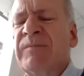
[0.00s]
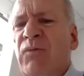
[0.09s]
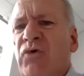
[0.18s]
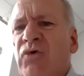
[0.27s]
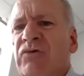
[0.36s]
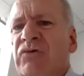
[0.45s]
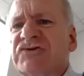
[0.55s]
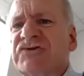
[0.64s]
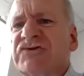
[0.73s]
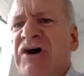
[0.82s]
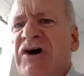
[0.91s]
Memorial
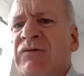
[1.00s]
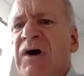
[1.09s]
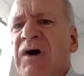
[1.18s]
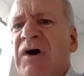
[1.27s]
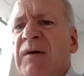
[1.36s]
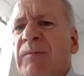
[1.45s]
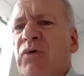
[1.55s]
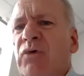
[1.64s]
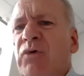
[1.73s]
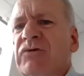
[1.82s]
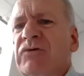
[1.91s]
stones come from the
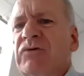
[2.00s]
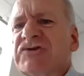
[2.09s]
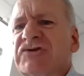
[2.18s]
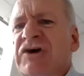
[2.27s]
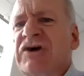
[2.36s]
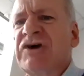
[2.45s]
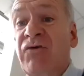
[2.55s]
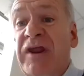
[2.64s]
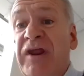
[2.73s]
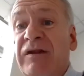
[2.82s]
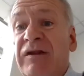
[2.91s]
US. They're
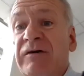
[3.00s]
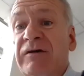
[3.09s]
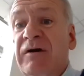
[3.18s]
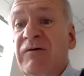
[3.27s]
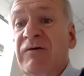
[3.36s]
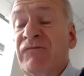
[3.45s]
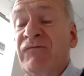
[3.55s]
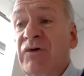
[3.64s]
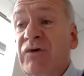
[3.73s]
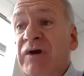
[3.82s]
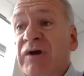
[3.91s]
granite, very
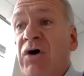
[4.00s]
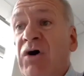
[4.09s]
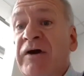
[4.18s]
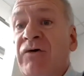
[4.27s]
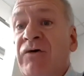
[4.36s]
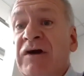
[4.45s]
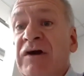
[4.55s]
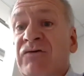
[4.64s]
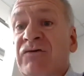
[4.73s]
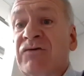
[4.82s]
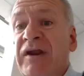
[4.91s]
high-grade granite,
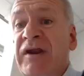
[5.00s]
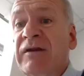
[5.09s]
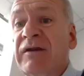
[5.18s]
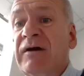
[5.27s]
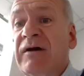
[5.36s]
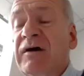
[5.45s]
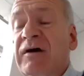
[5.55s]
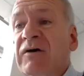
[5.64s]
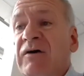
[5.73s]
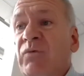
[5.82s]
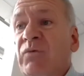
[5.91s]
which
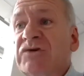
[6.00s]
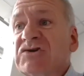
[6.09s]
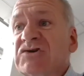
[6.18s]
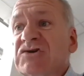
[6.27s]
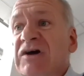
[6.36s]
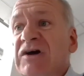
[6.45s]
has to be